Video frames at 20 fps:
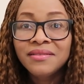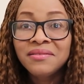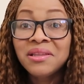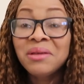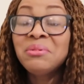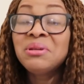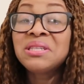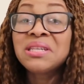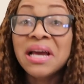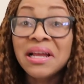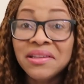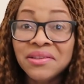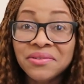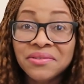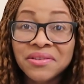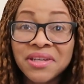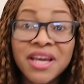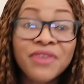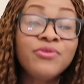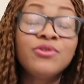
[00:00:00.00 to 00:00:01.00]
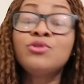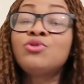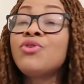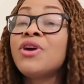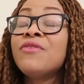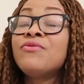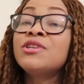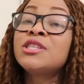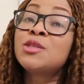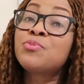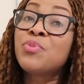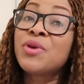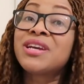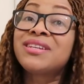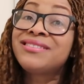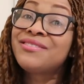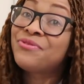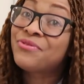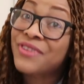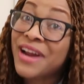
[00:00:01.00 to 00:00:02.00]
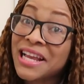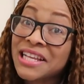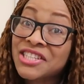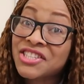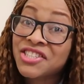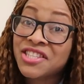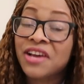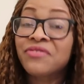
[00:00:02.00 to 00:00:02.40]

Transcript: let me tell you, even to speak the French